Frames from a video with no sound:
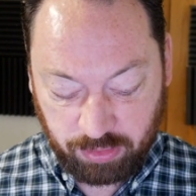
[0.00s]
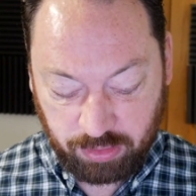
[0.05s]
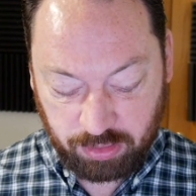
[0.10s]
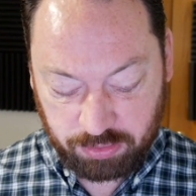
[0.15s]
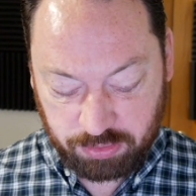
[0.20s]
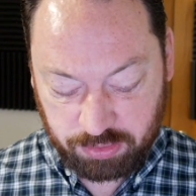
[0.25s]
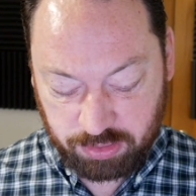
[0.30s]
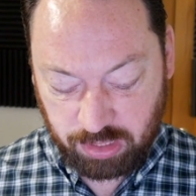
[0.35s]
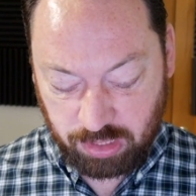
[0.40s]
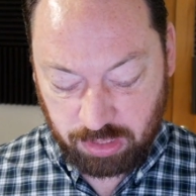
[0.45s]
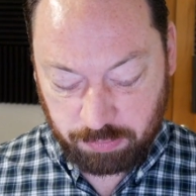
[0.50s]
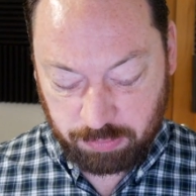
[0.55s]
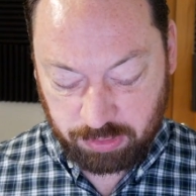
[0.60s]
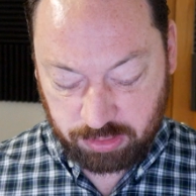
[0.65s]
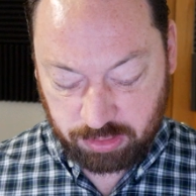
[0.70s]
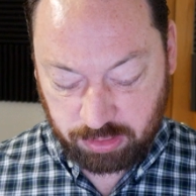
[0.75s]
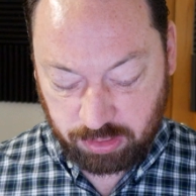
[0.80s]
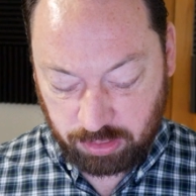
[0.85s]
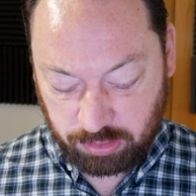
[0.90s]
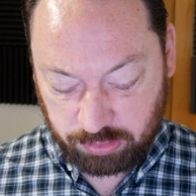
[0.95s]
this team
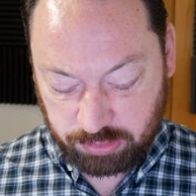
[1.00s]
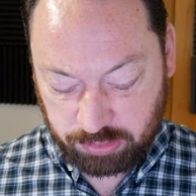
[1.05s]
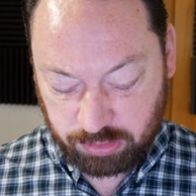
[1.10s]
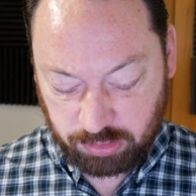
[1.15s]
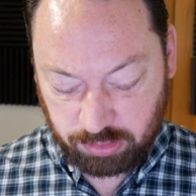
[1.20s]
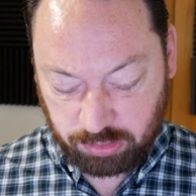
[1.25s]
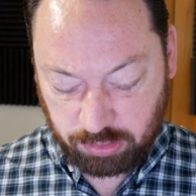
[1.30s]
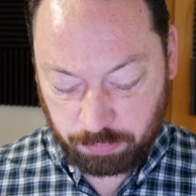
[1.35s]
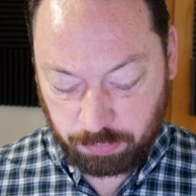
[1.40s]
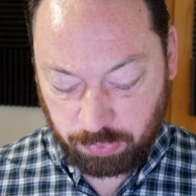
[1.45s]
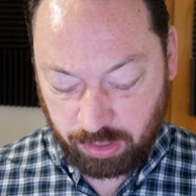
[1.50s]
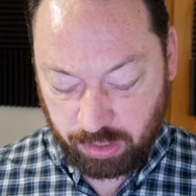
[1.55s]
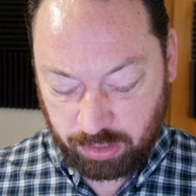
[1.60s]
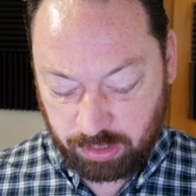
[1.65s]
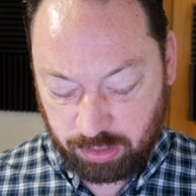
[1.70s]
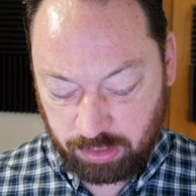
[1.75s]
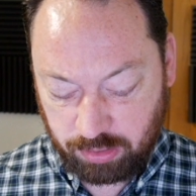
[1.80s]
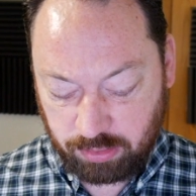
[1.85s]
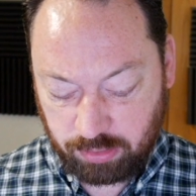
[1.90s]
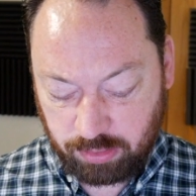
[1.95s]
is constantly
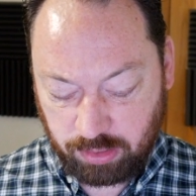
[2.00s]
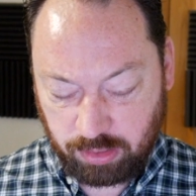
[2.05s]
breaking